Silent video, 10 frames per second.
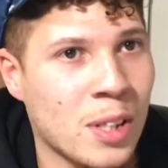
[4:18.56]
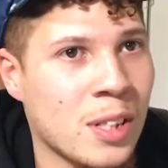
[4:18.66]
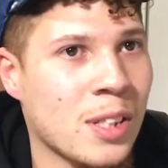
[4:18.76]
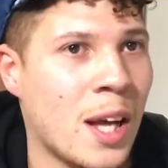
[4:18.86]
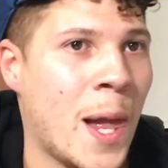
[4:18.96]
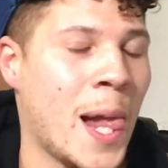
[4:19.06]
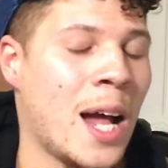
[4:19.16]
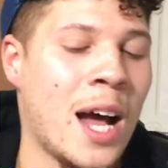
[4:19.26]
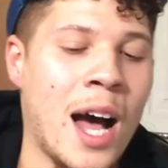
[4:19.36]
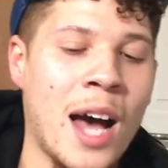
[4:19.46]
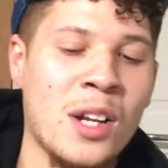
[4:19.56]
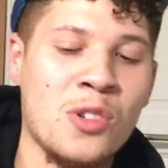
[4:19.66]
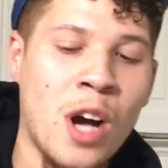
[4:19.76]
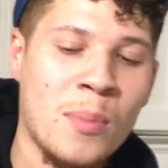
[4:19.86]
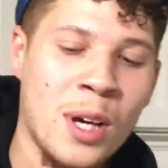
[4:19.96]
because I done
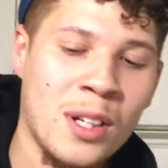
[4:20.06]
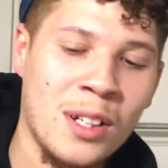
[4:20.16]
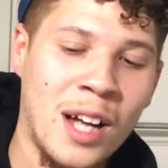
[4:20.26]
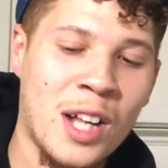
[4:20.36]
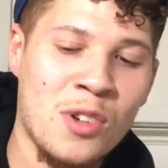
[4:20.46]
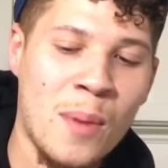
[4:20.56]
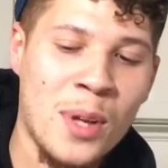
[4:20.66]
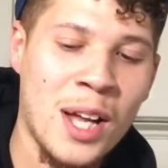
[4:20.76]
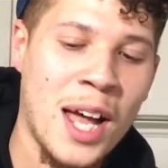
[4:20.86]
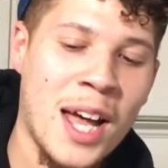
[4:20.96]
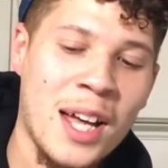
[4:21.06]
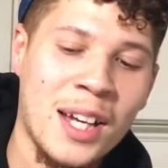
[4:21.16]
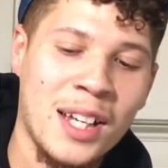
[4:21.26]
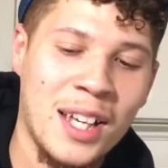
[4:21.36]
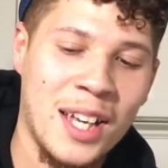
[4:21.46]
dropped at a hat,
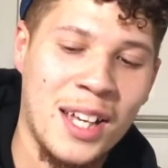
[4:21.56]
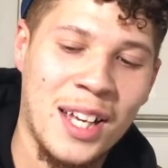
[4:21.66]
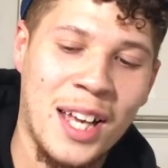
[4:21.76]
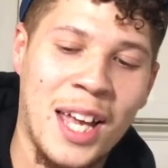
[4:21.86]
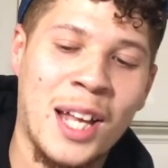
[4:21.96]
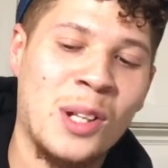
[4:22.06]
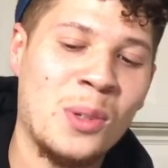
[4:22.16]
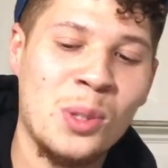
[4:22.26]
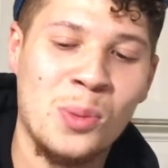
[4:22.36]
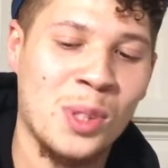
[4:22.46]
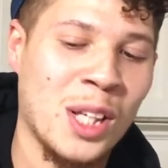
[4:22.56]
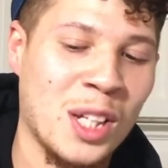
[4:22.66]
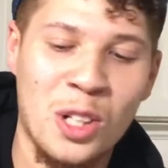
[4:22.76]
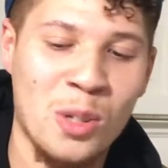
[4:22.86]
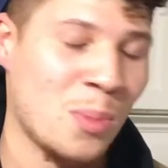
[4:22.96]
and Lewis was like,
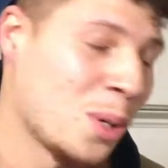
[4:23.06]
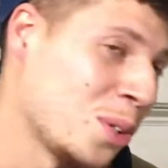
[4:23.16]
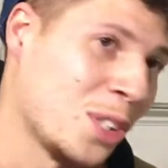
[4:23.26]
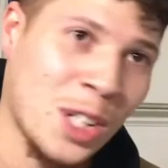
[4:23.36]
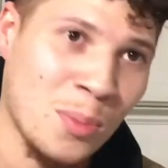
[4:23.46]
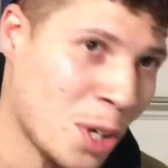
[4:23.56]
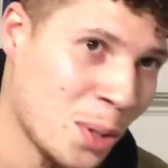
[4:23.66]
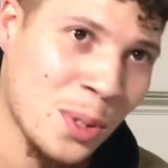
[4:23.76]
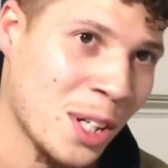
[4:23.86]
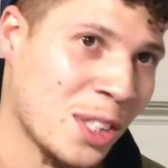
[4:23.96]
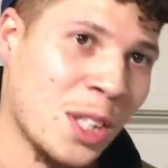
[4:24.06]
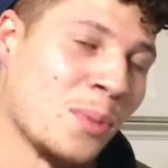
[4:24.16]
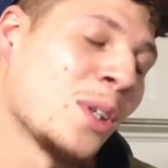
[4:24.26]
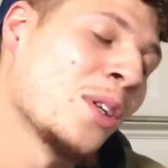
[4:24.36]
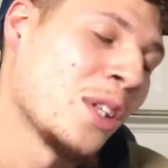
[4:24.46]
yo, bro, just keep running with that
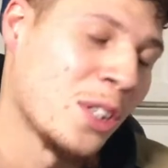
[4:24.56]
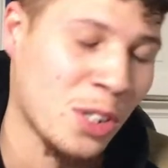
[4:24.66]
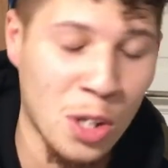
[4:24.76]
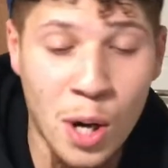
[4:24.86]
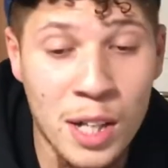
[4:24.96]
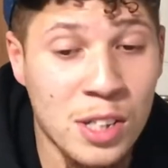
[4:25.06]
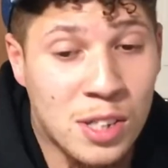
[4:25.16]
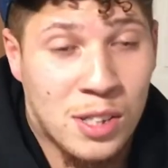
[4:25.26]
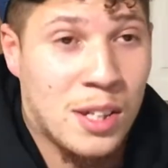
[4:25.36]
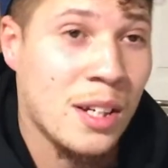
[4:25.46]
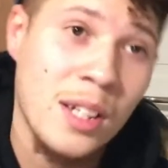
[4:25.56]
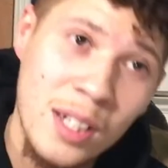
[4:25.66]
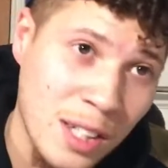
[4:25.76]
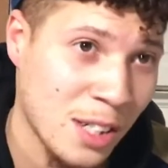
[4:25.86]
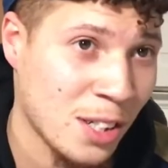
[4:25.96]
shit. So I just
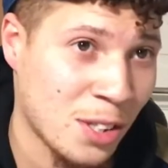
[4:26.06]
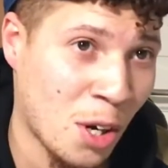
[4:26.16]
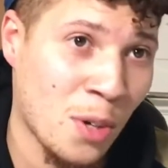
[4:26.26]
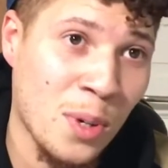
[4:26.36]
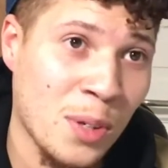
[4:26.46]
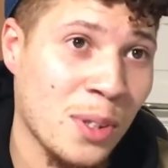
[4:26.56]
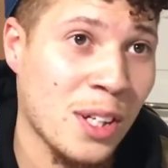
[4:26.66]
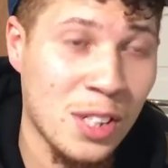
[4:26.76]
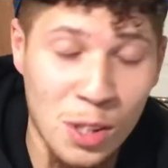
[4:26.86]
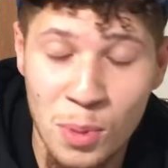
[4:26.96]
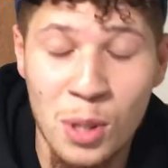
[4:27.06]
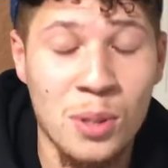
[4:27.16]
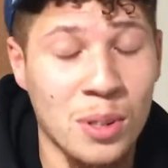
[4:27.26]
started running with that shit, bro.